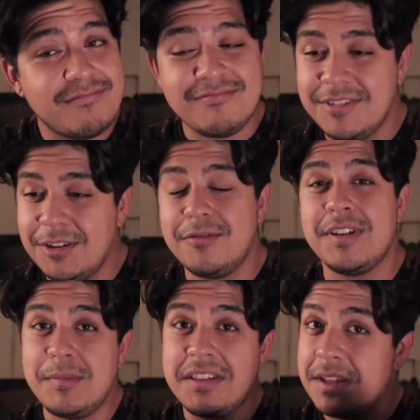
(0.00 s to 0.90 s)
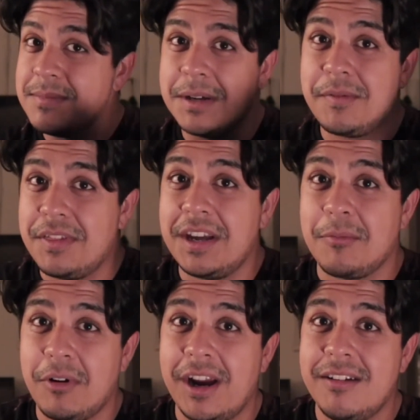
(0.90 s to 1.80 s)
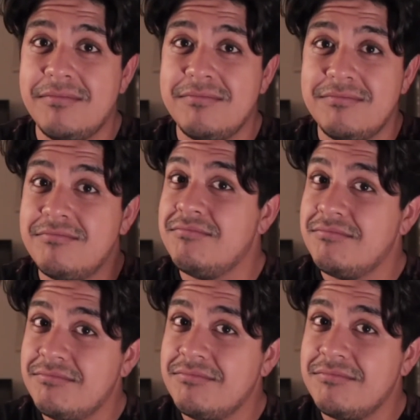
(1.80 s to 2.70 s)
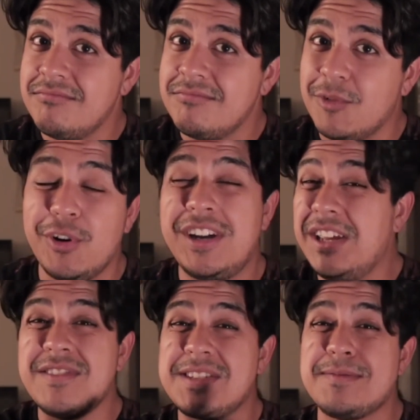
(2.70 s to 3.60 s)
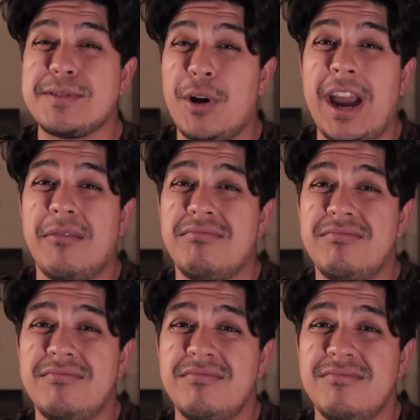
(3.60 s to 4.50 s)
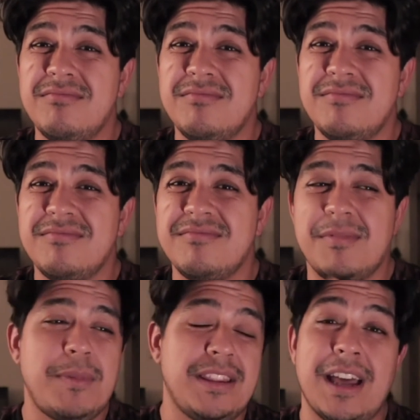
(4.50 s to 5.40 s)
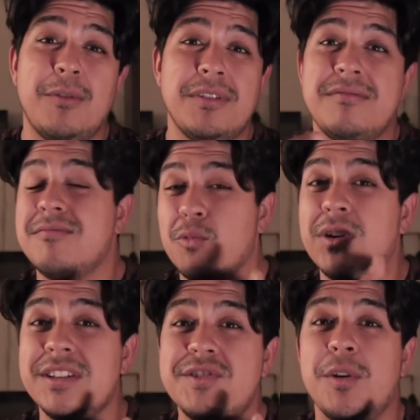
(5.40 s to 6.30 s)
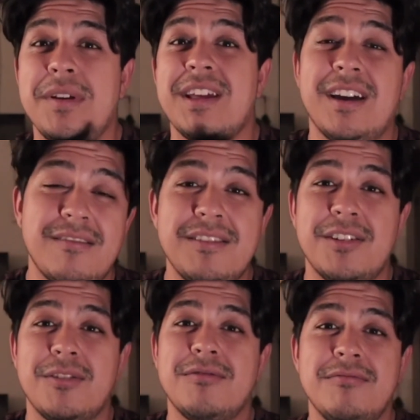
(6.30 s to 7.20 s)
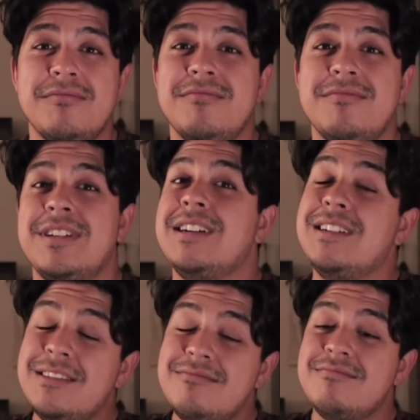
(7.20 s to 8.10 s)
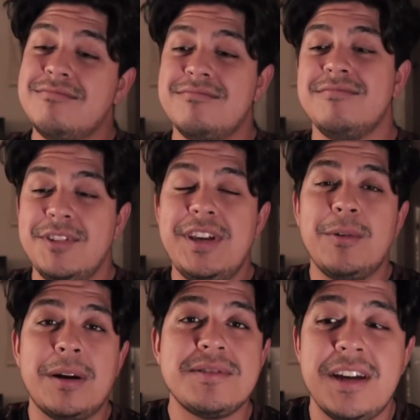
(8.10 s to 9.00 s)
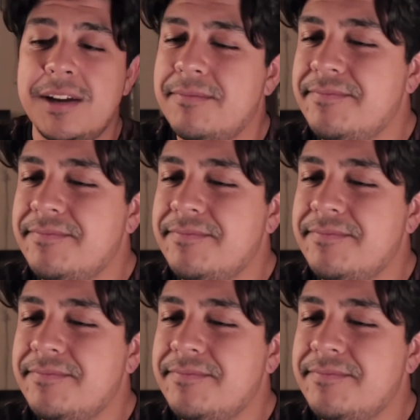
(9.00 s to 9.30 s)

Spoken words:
You know, give me a thumbs up if you think I'm right. Or you can even subscribe. I mean, that would really show me that, you know, you get what I'm saying.